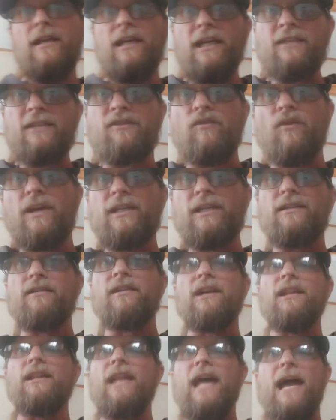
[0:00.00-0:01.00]
is going
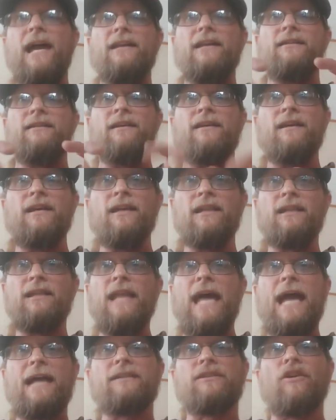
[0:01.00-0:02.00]
to collect
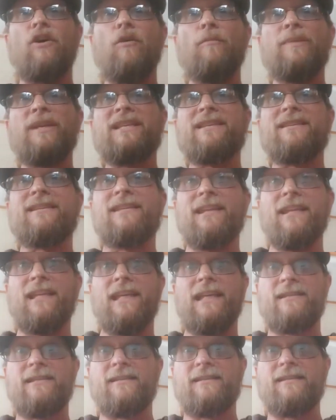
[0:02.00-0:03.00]

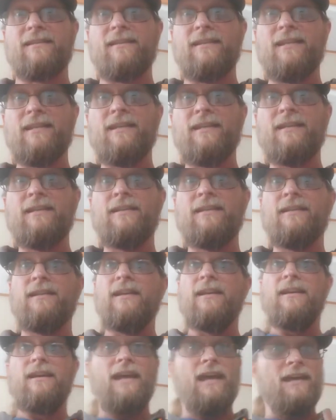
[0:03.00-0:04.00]
lactobacillus.
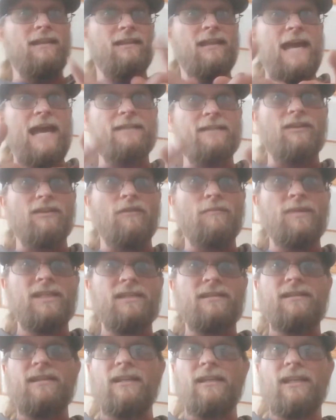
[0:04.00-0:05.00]
And
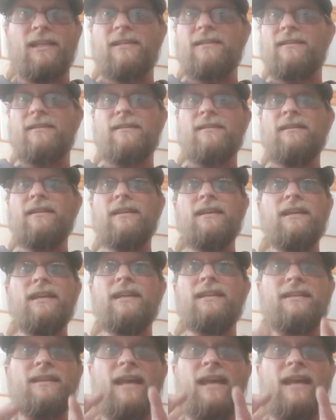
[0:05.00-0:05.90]
lactobacillus is